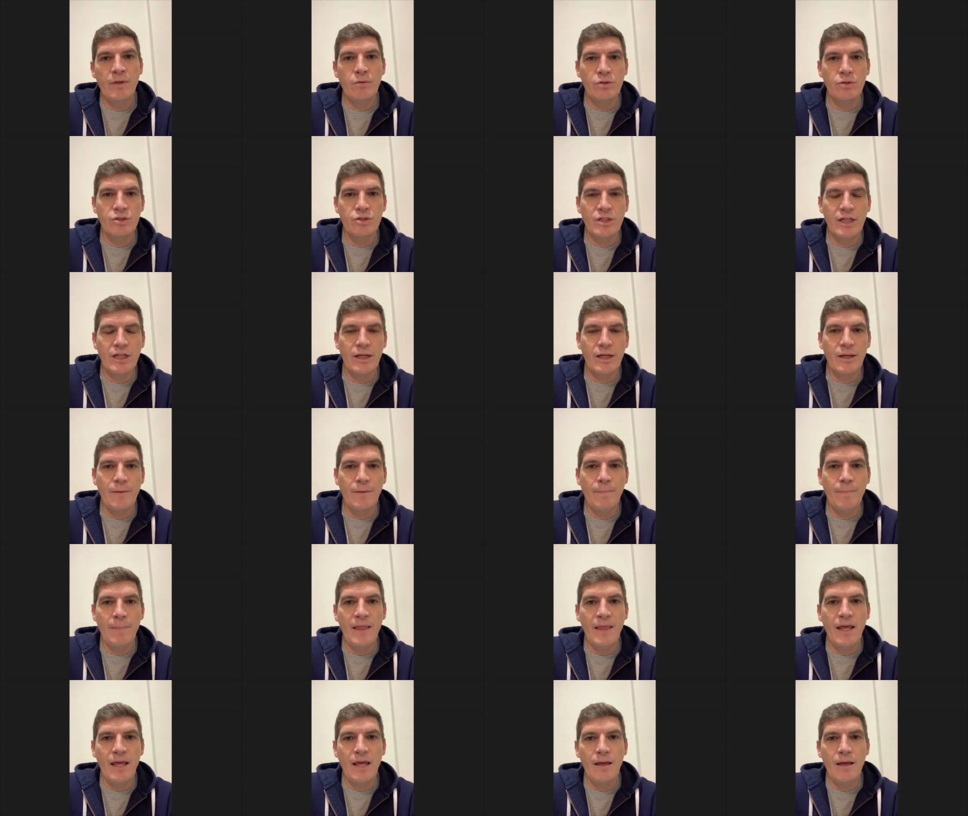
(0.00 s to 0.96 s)
was
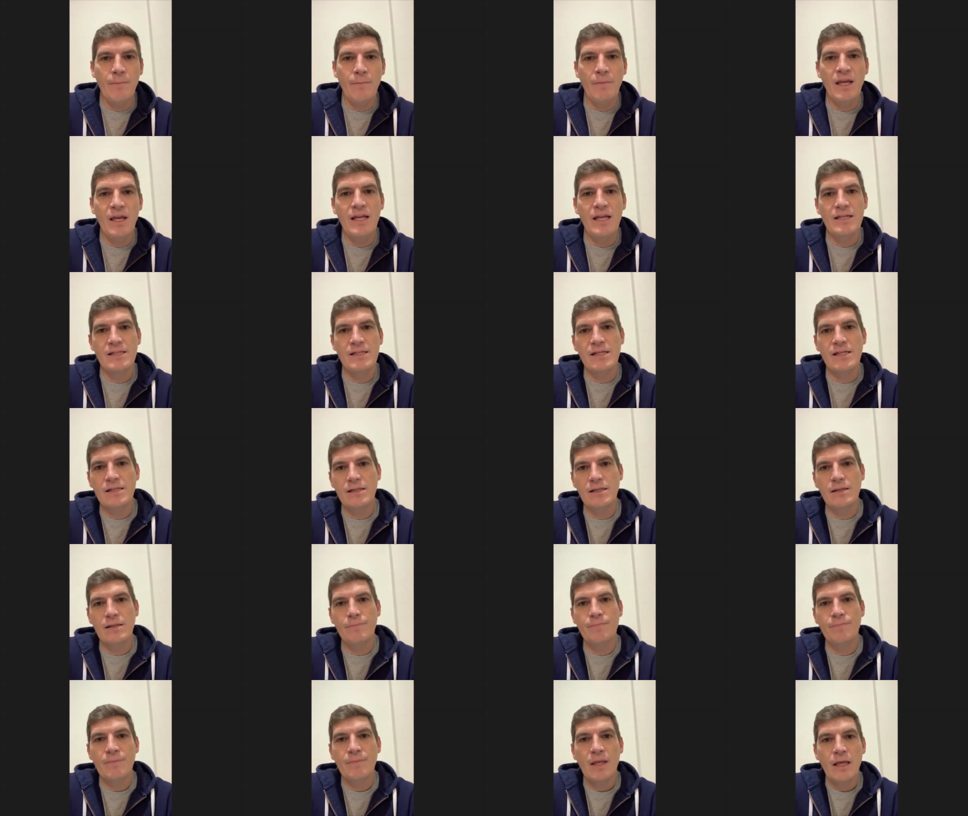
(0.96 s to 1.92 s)
uh, um,
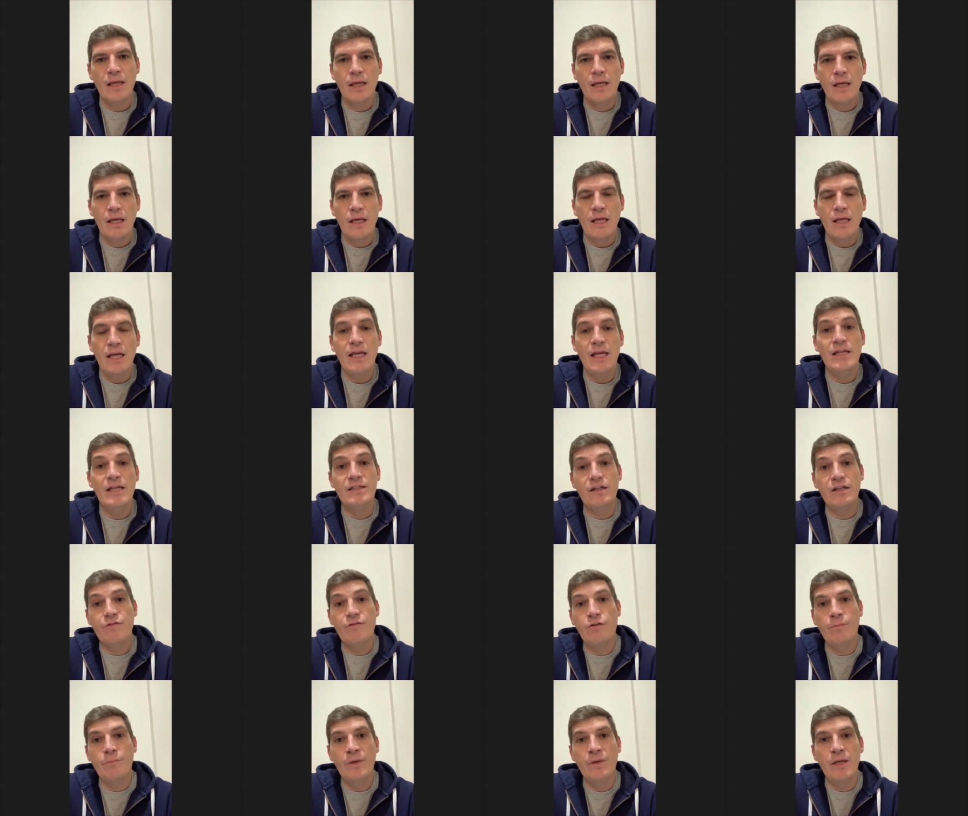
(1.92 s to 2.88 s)
easier
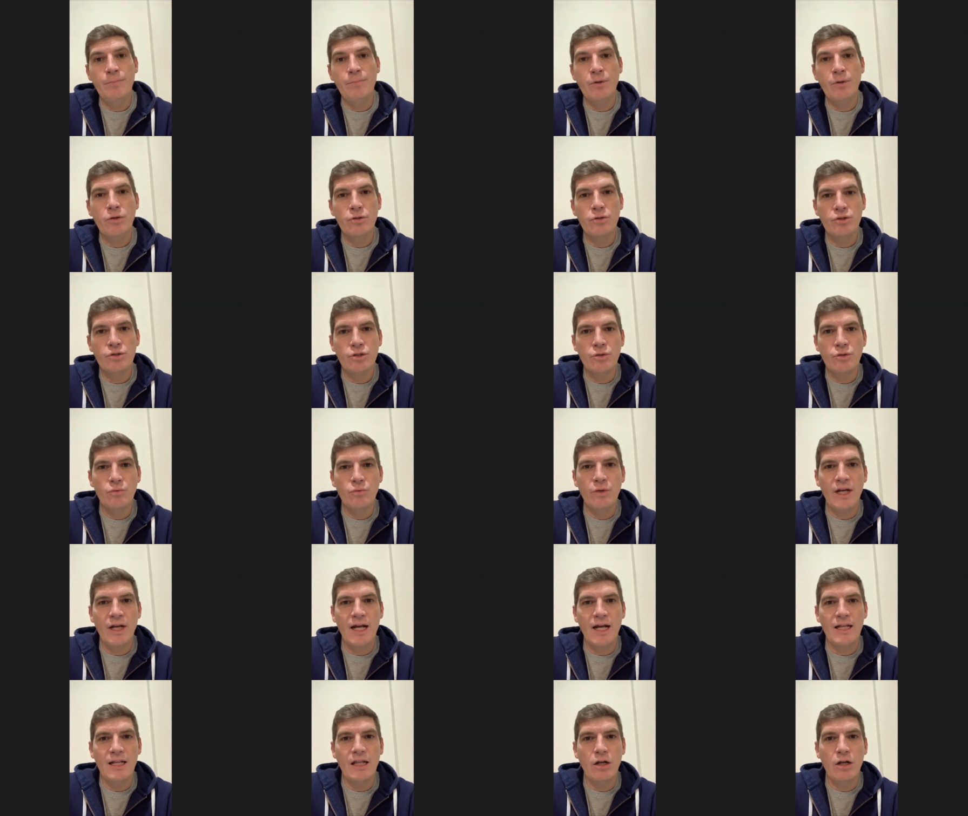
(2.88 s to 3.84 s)
easier for me because we
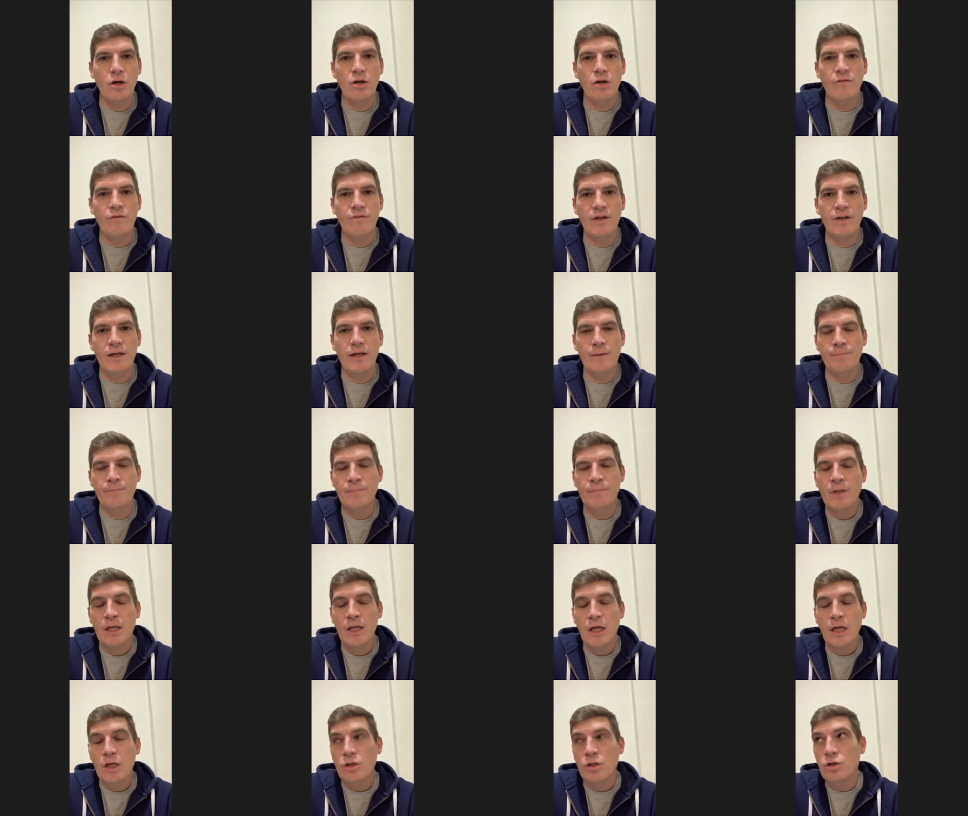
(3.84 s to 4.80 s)
had a lot of um,
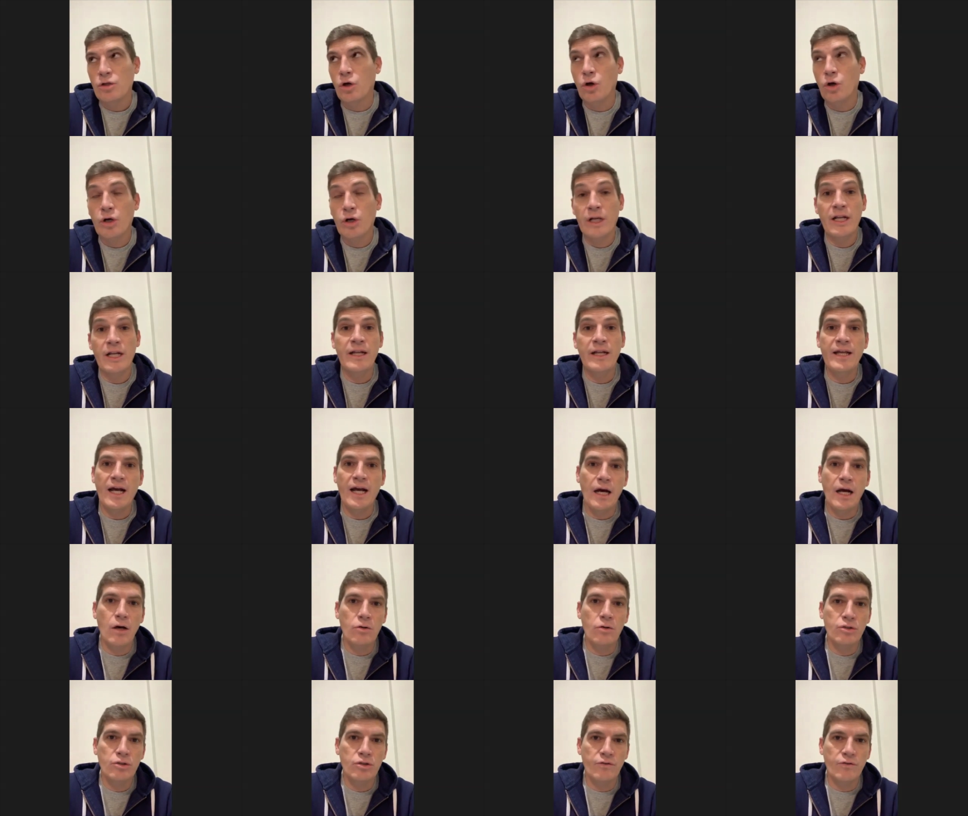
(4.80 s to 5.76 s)
talking
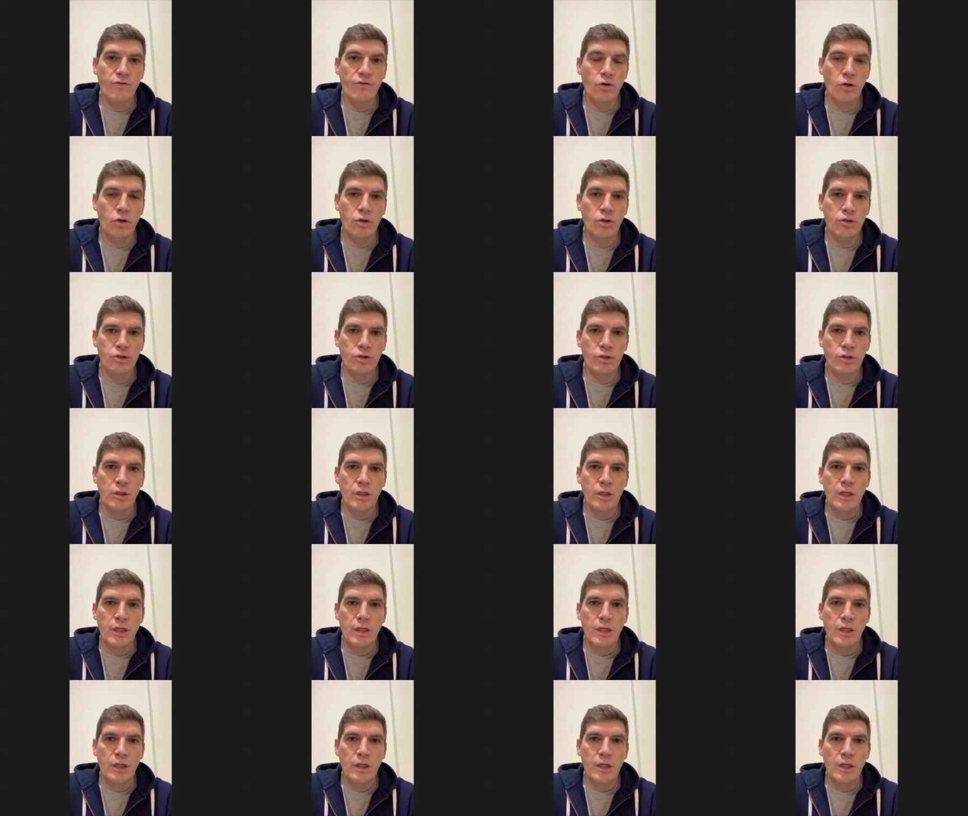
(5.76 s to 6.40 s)
house, of course.